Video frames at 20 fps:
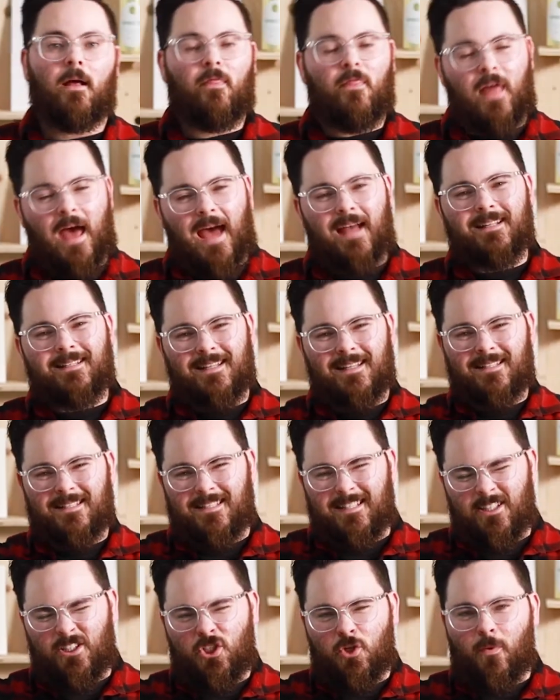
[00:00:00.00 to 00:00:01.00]
That
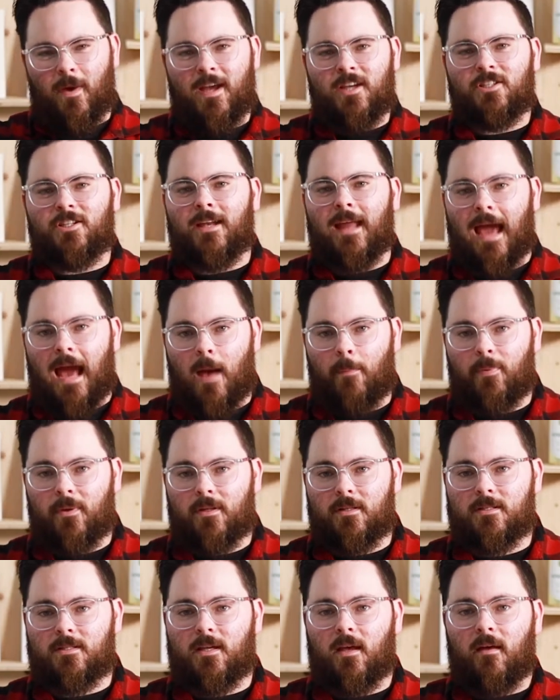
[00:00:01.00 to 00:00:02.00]
situation
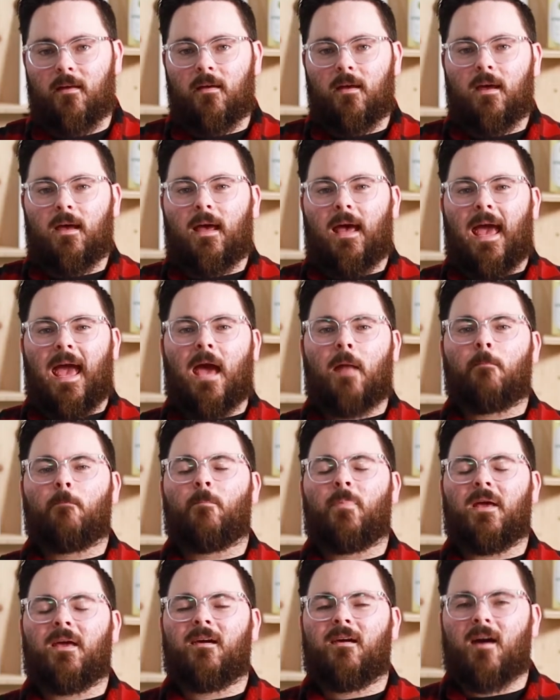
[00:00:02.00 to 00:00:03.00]
happens,
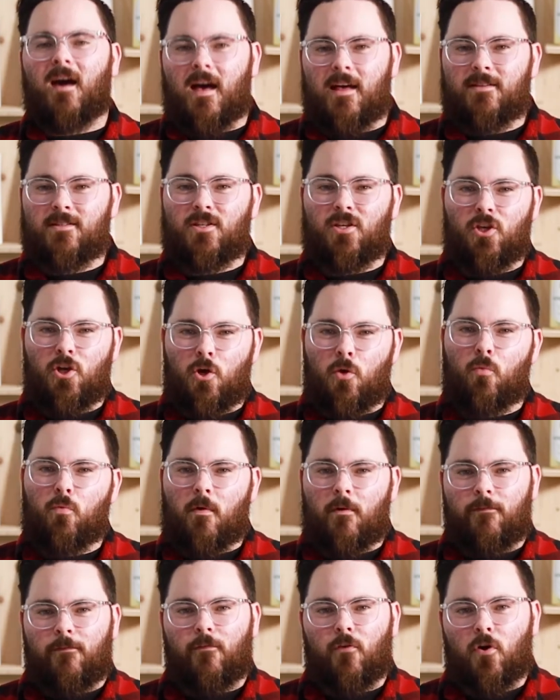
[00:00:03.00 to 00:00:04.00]
and because you
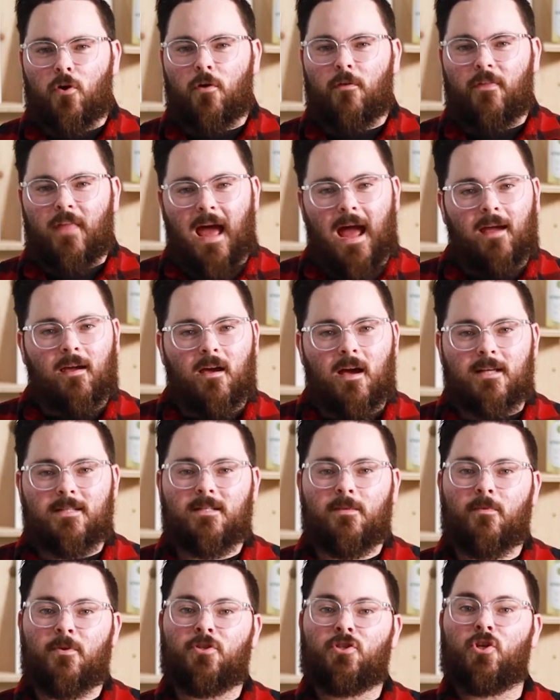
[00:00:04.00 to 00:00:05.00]
referred that
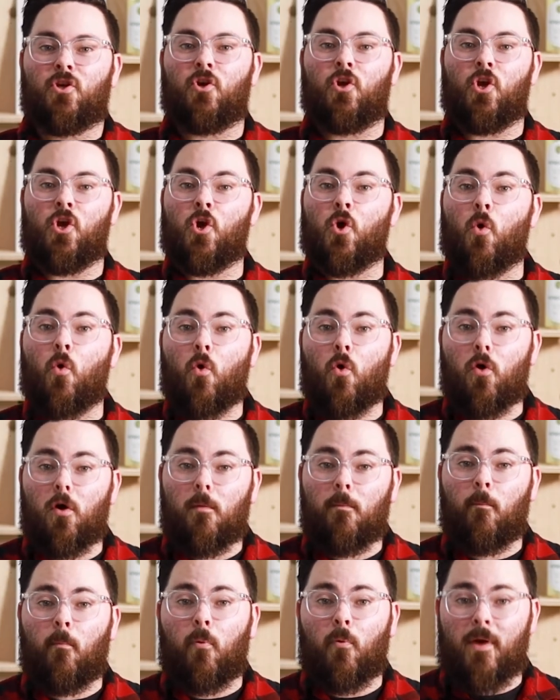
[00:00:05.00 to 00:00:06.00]
customer to your
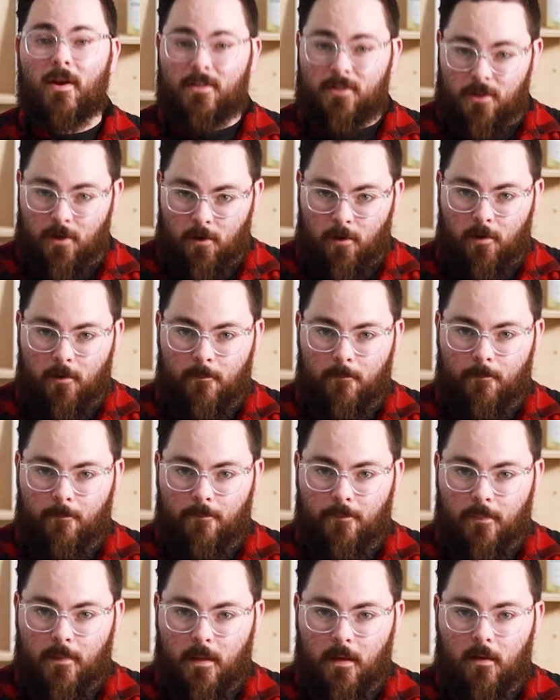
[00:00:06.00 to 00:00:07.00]
printer,
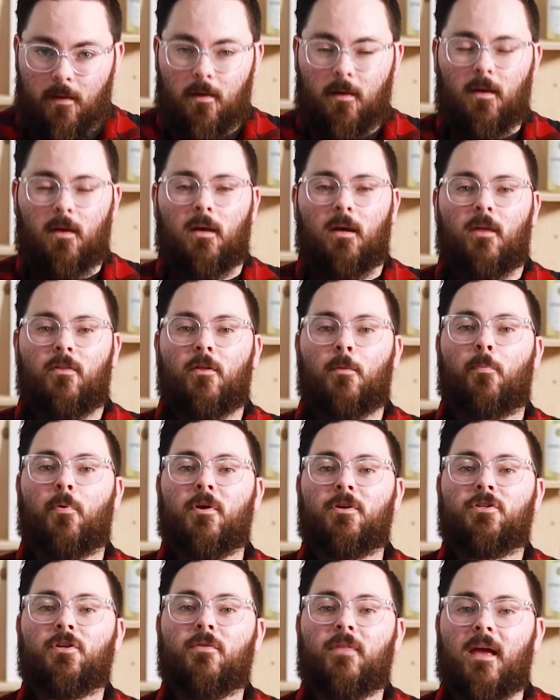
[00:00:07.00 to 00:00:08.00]
the
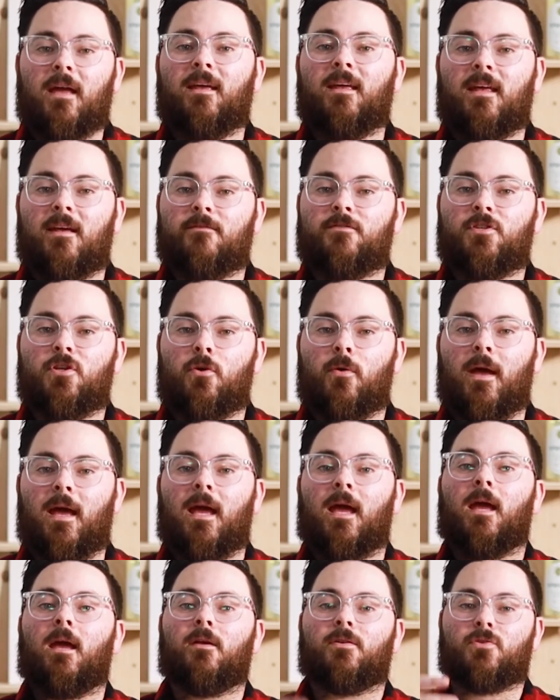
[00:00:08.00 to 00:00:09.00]
printer then gives you
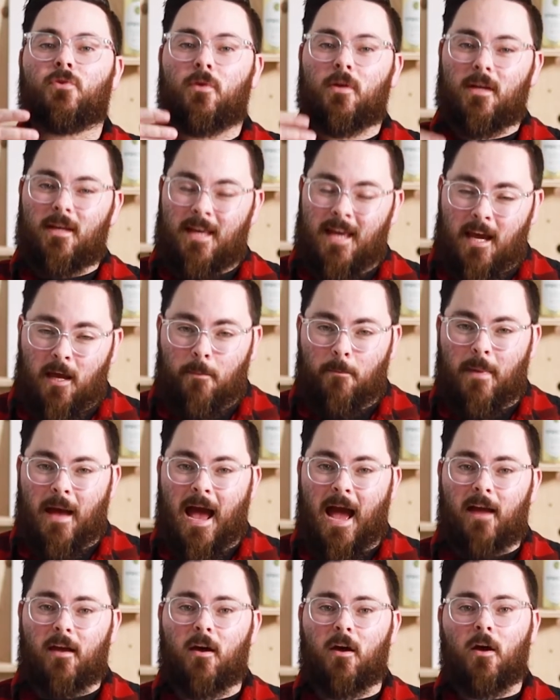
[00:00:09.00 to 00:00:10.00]
a sort of
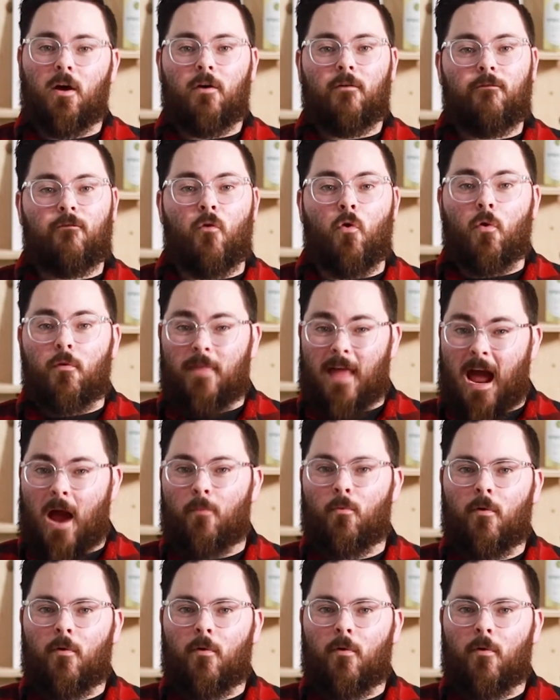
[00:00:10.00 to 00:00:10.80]
kickback for that